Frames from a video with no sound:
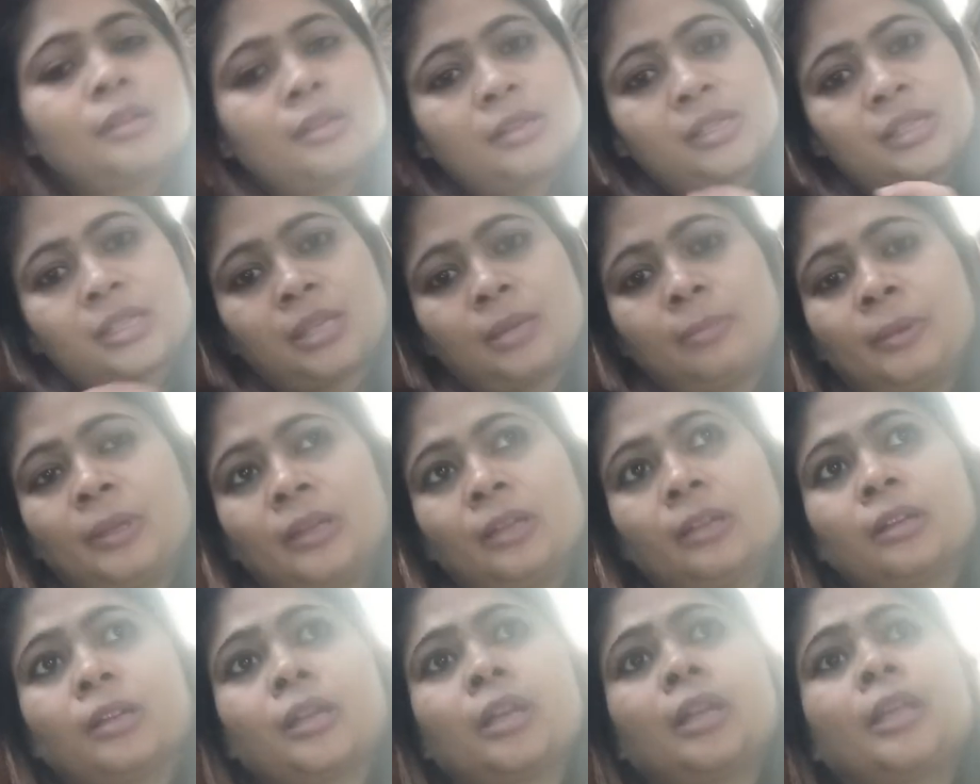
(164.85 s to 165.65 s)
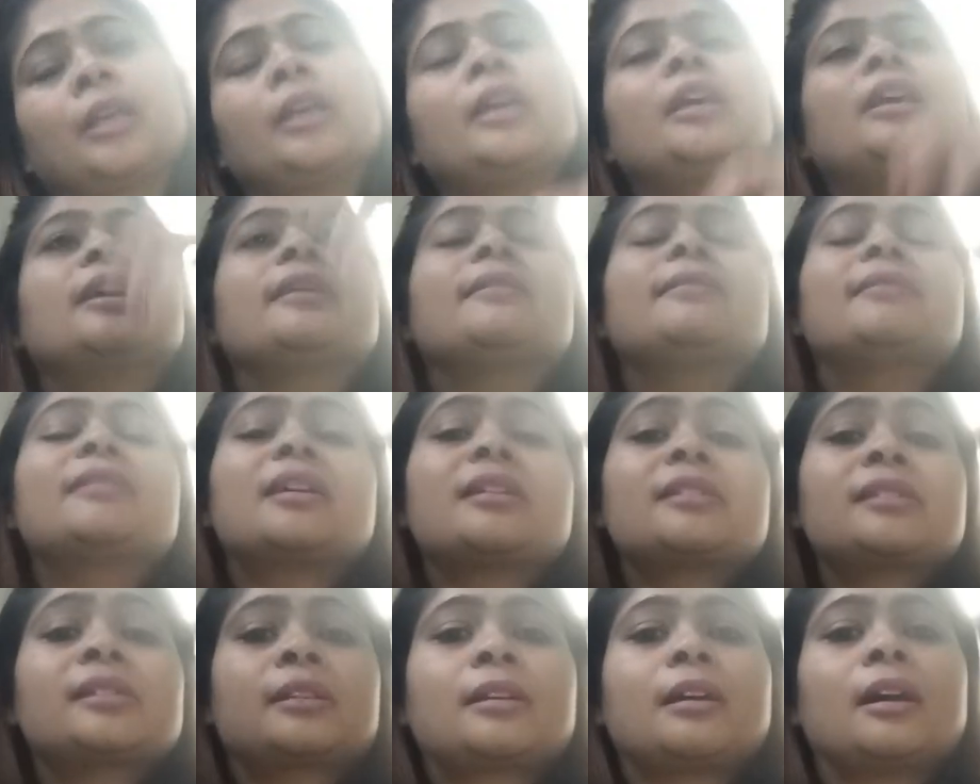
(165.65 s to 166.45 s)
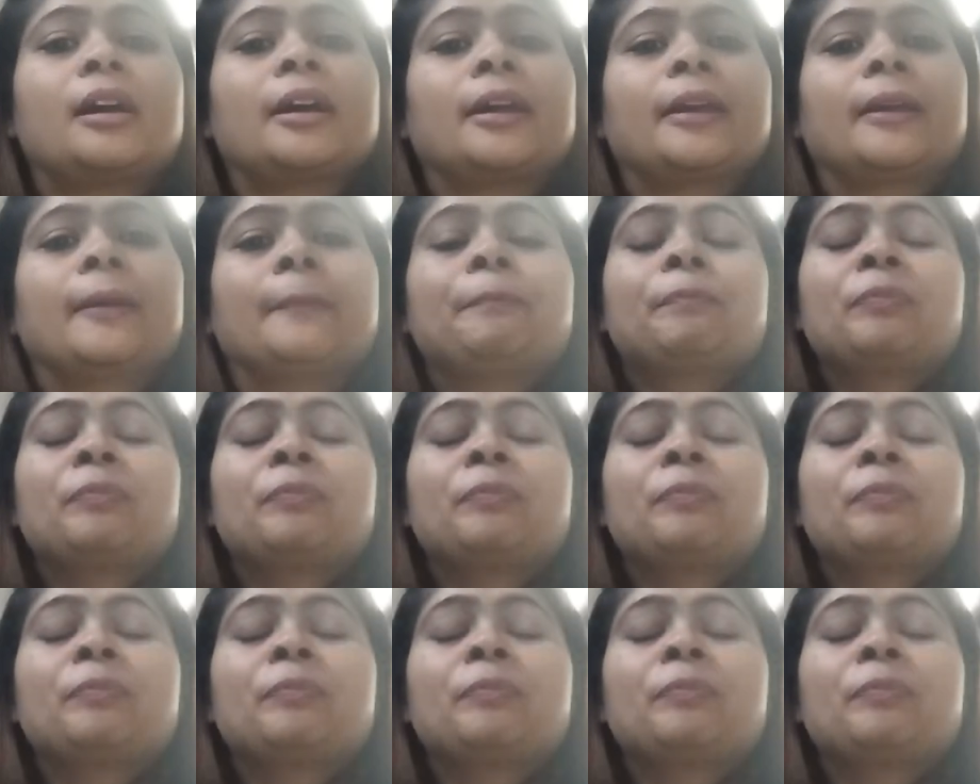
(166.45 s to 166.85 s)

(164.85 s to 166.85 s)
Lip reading: Similarly, in the sky,